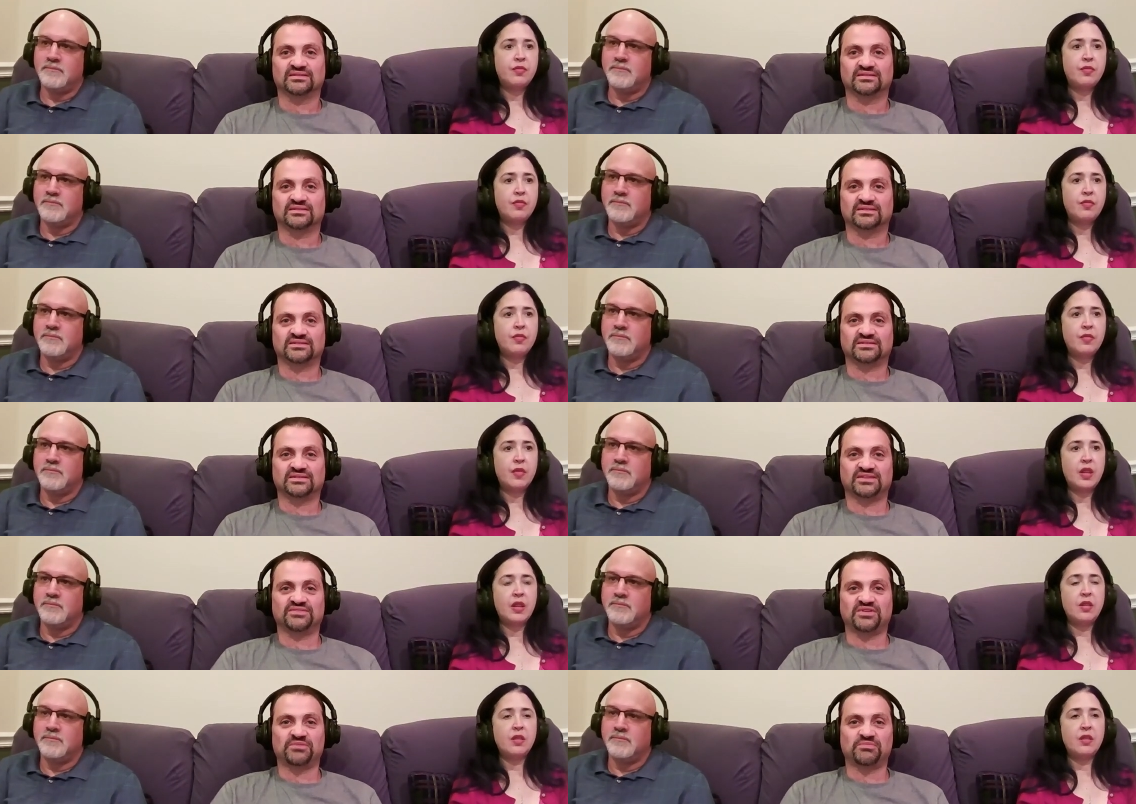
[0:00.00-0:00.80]
Speaker 1: it.
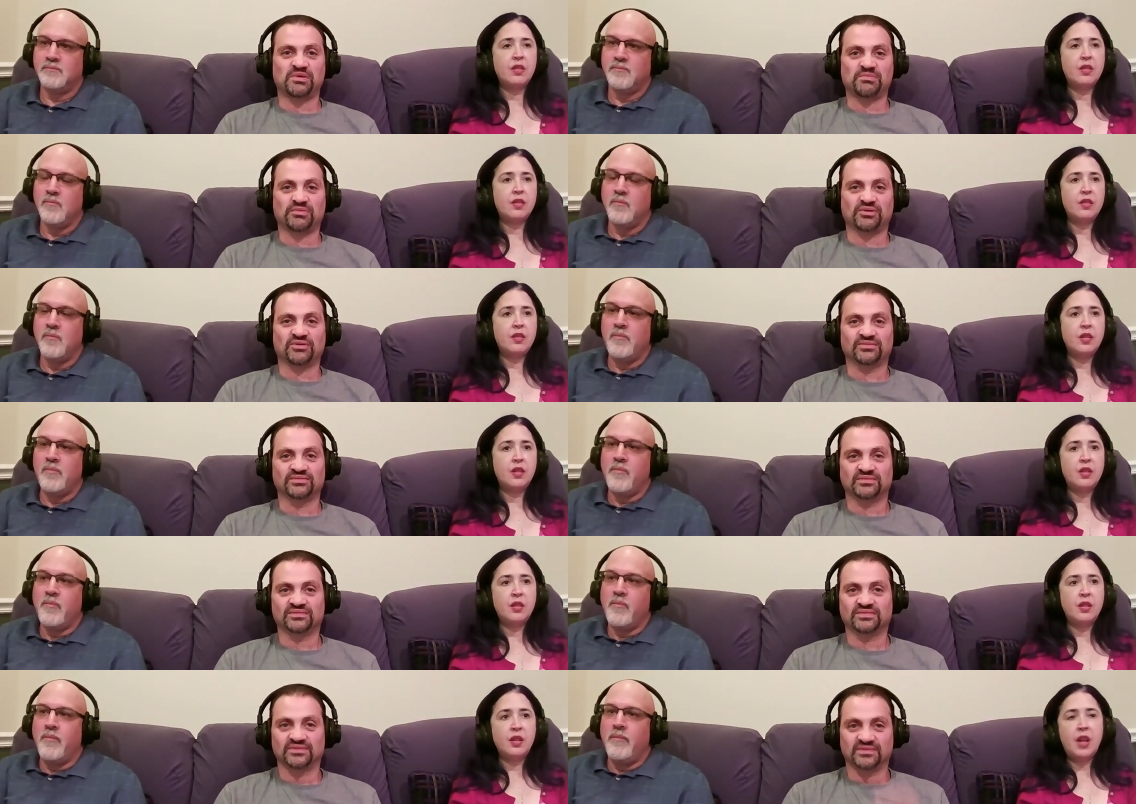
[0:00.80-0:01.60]
TV people.
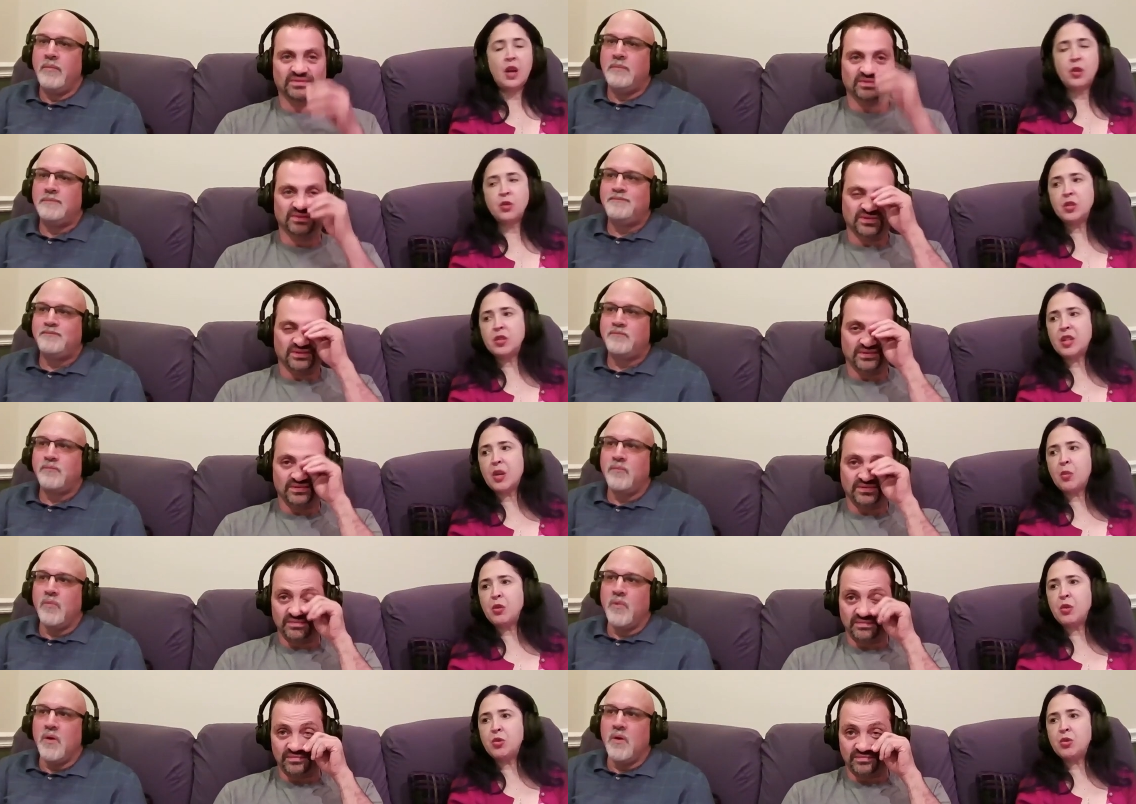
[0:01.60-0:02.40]
Speaker 2: Yeah, because she
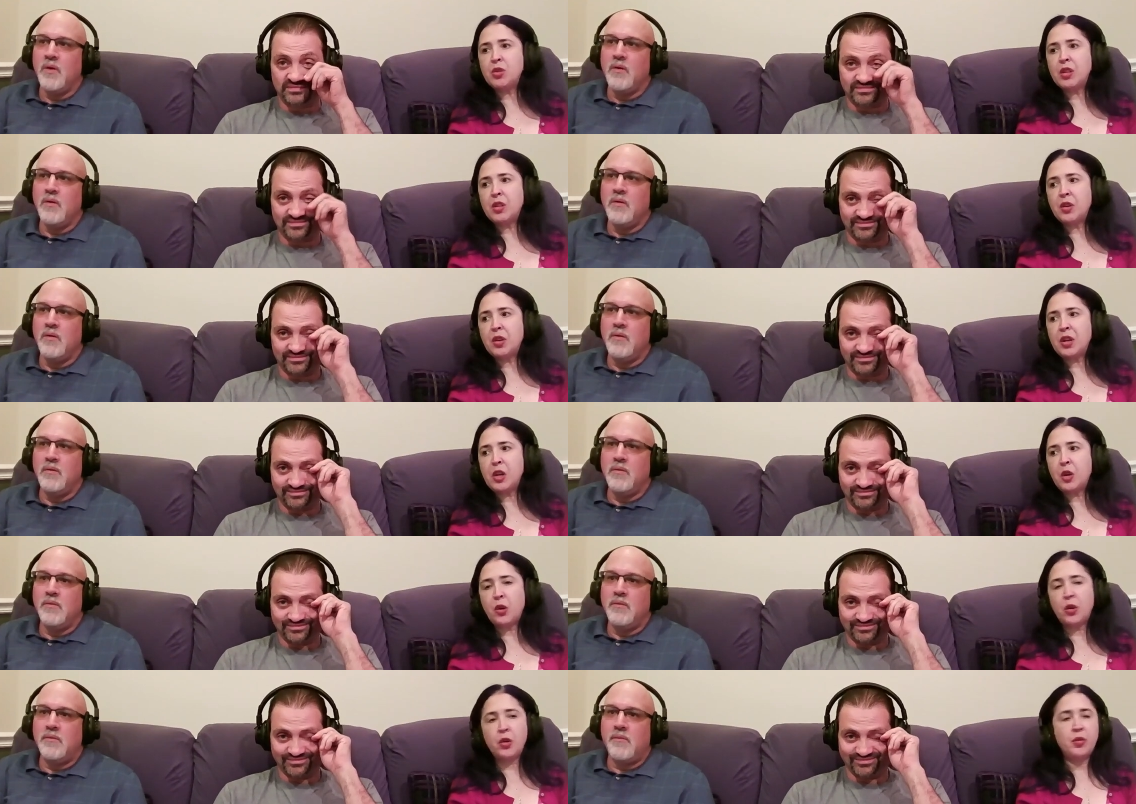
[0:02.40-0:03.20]
like, when you said they're
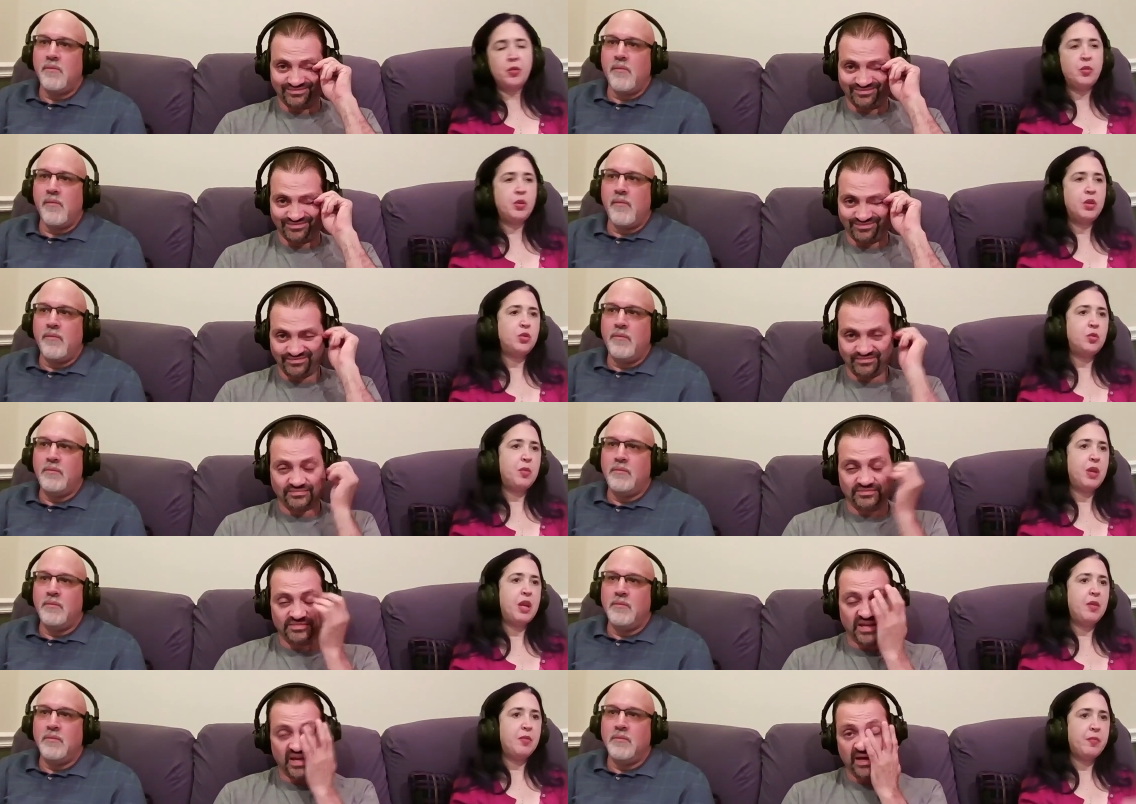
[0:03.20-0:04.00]
here, what did you
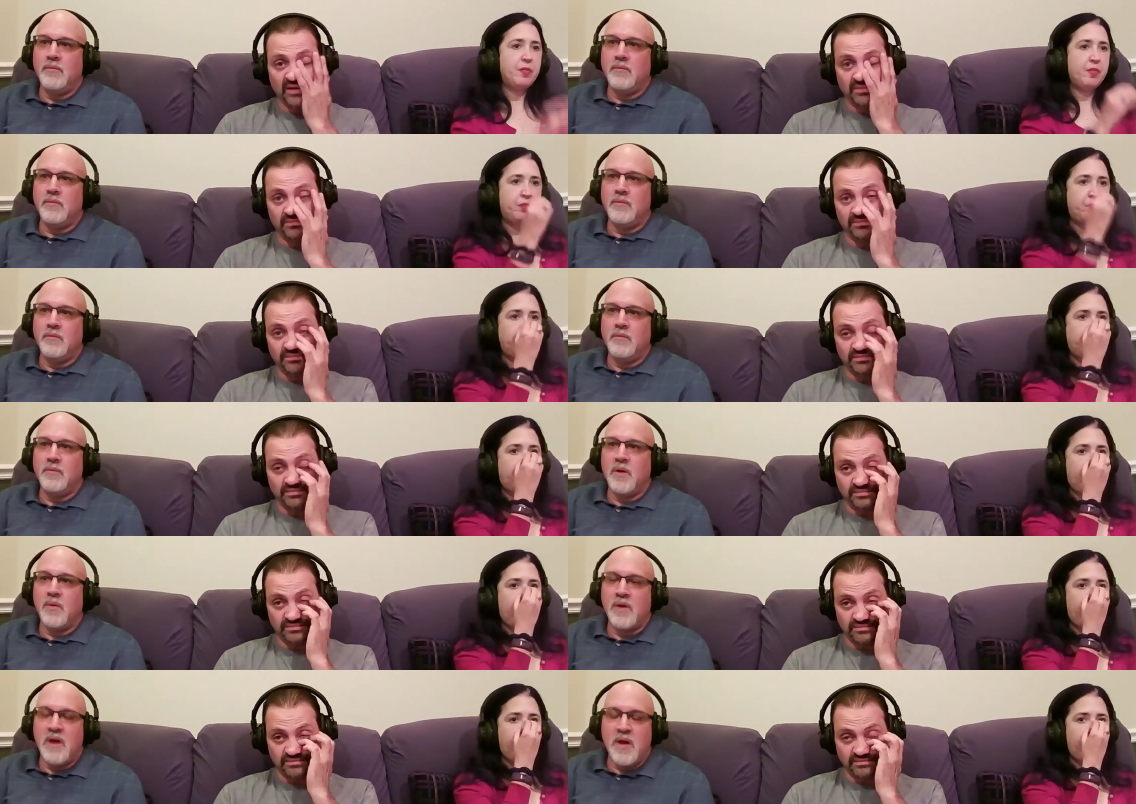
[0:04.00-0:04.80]
mean? Yeah.
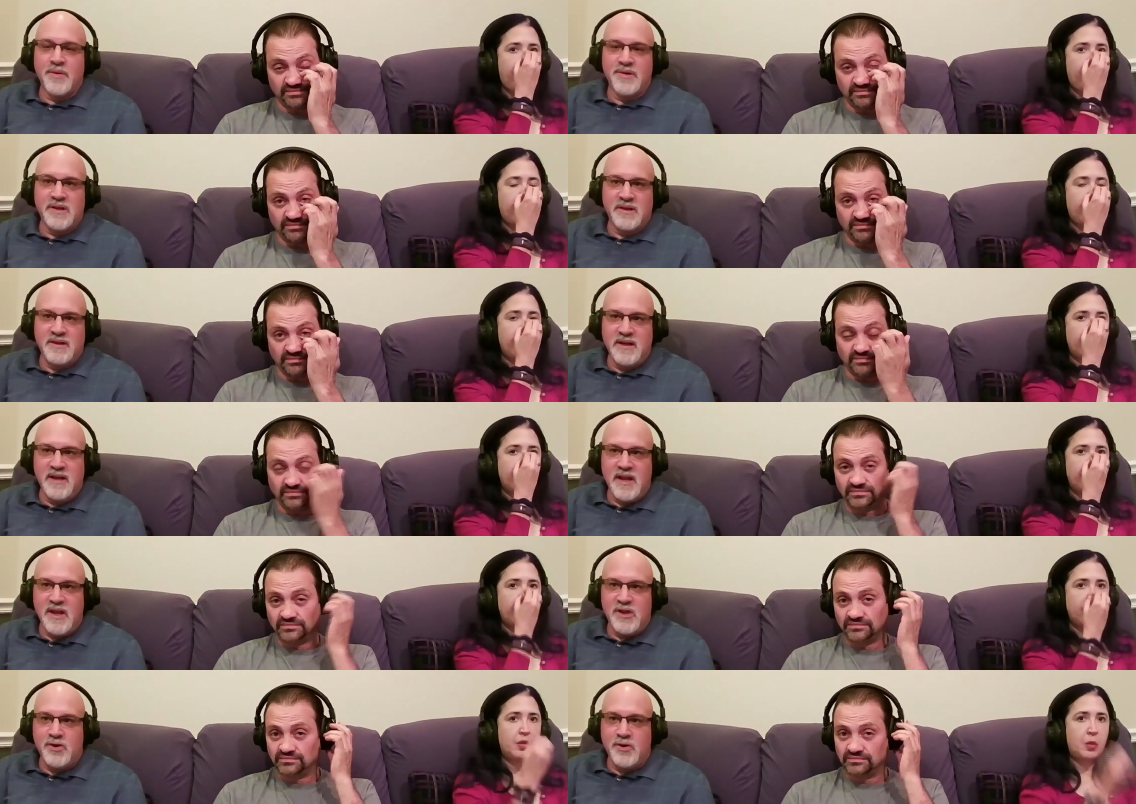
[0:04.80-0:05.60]
Speaker 3: Oh, when I was a
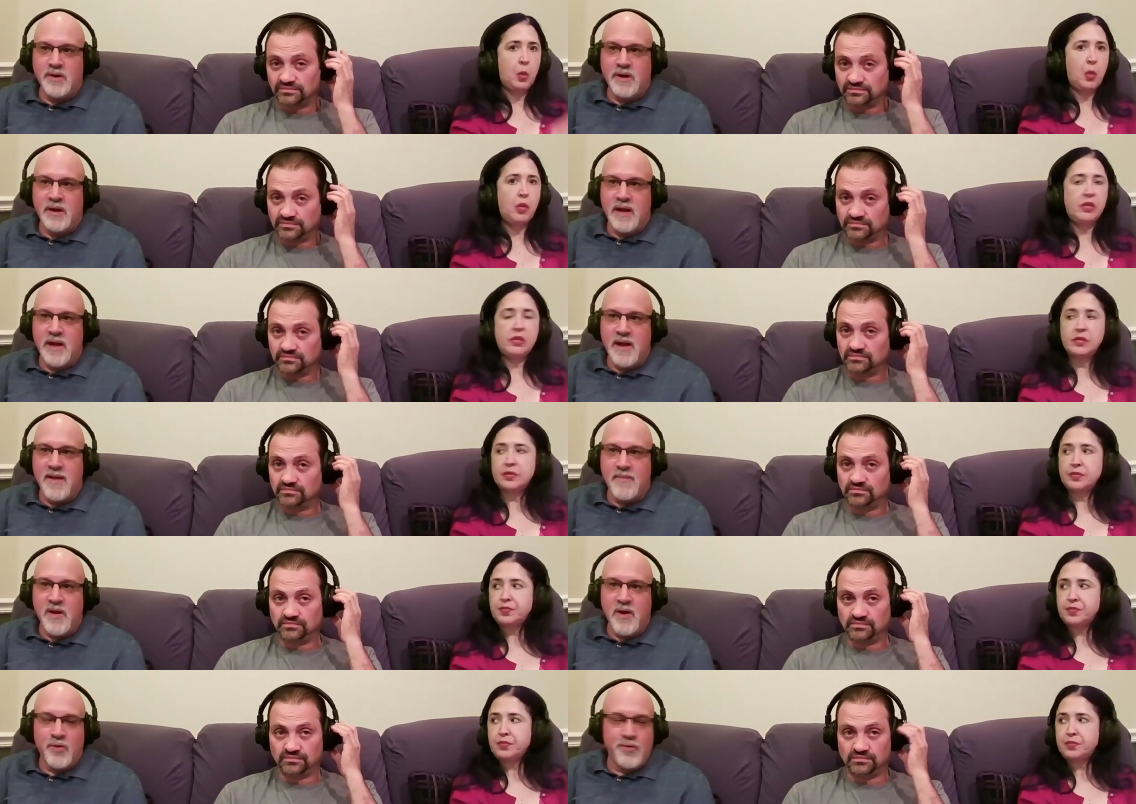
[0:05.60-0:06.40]
teenager, I didn't
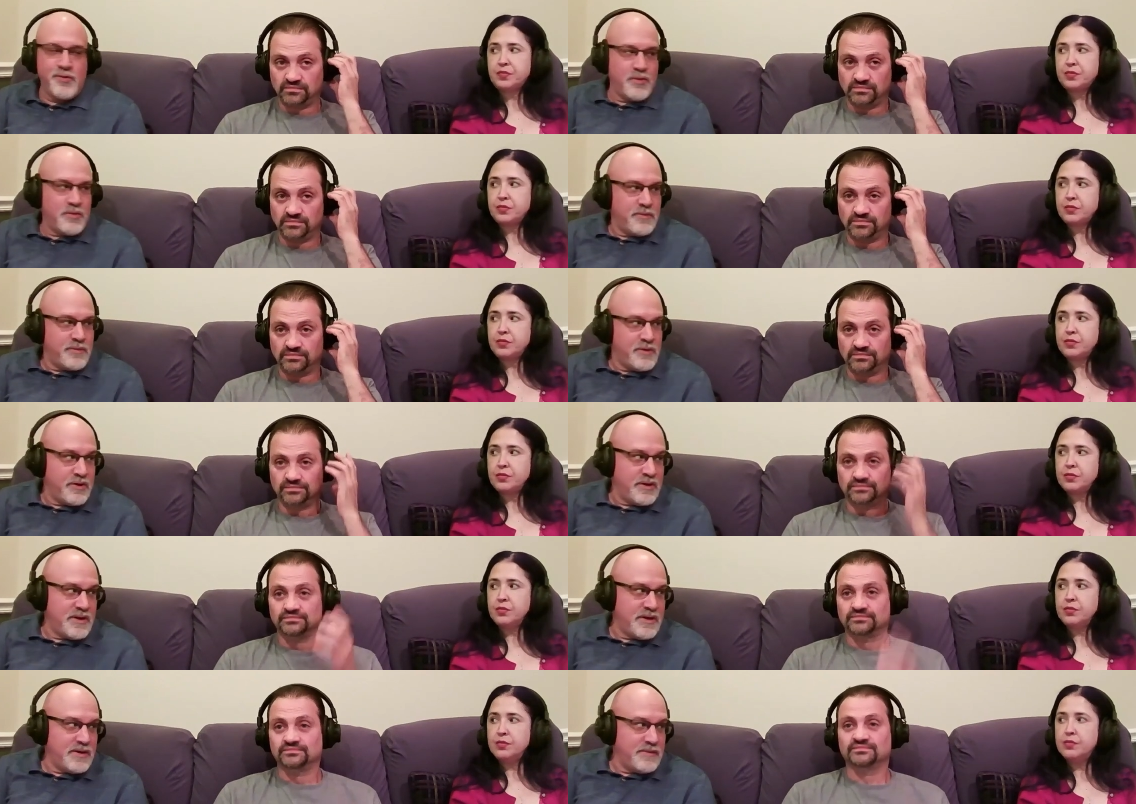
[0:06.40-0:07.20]
have my own room. You
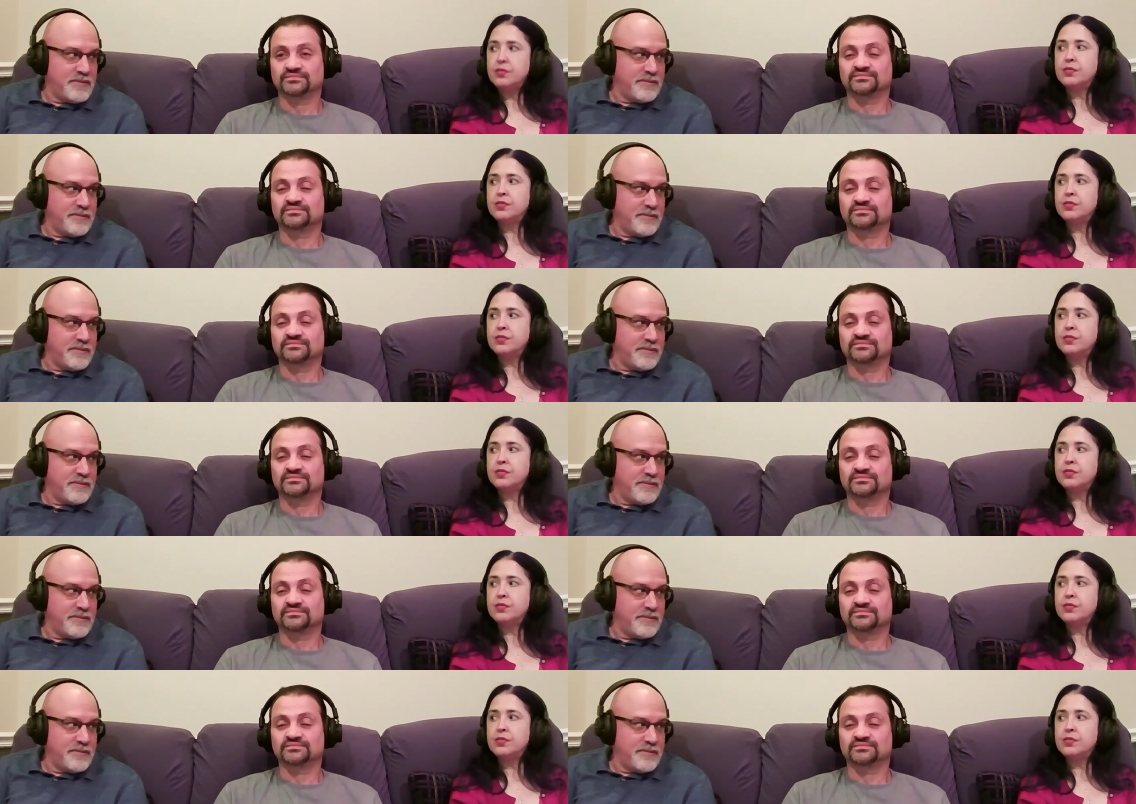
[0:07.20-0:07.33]
did.